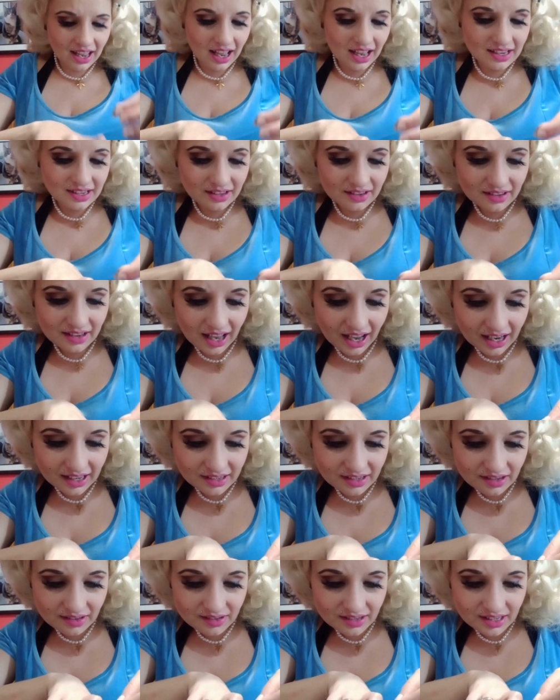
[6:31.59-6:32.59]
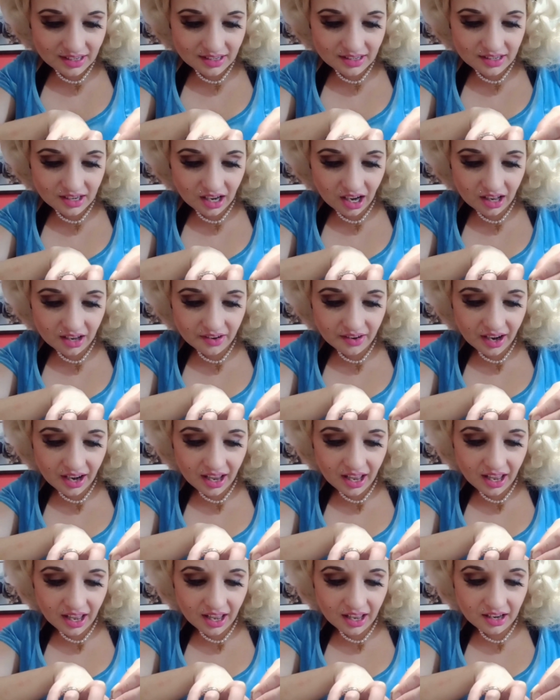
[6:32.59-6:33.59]
Cats are lactose
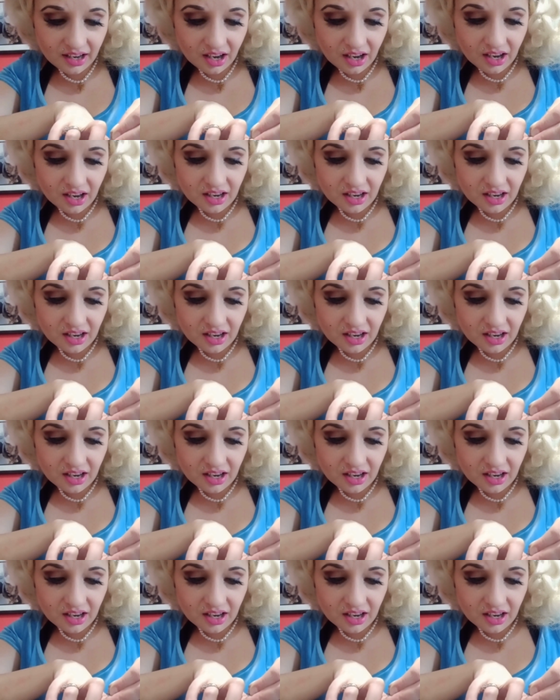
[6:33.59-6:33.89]
intolerant.